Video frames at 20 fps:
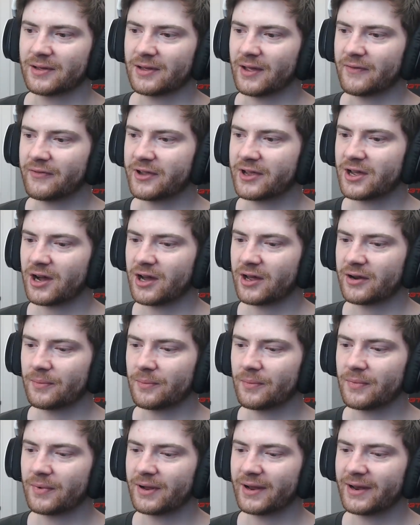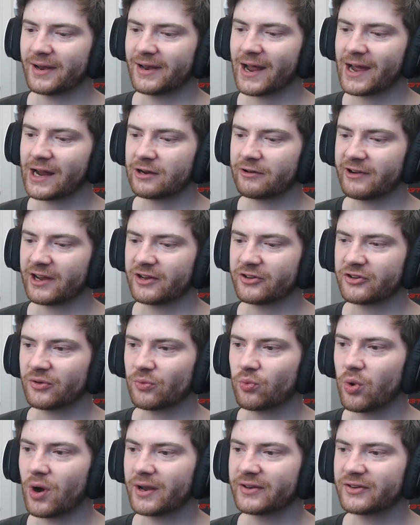If you can't layer it into
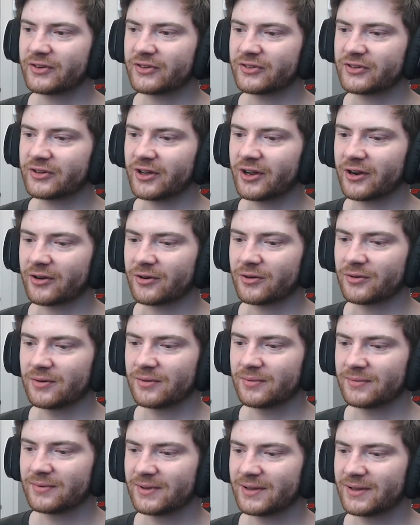one circle,